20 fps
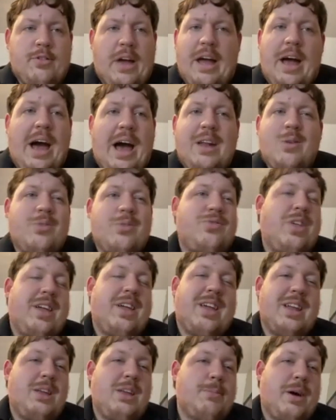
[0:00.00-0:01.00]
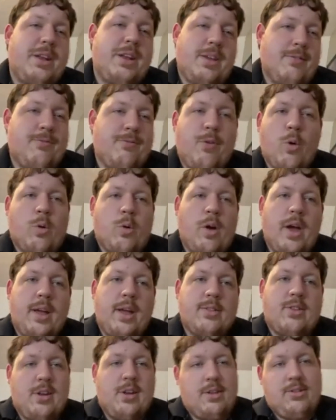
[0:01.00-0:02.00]
I don't think anybody in
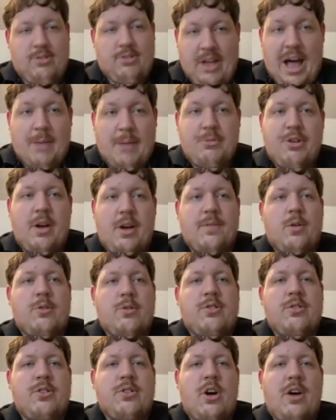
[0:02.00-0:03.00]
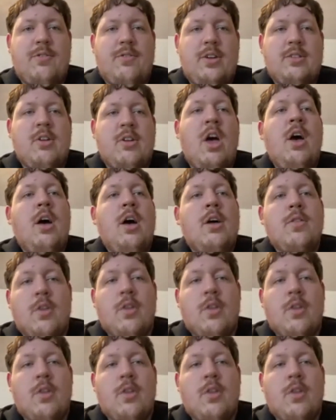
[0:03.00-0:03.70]
4A is going to stop Jefferson's offense.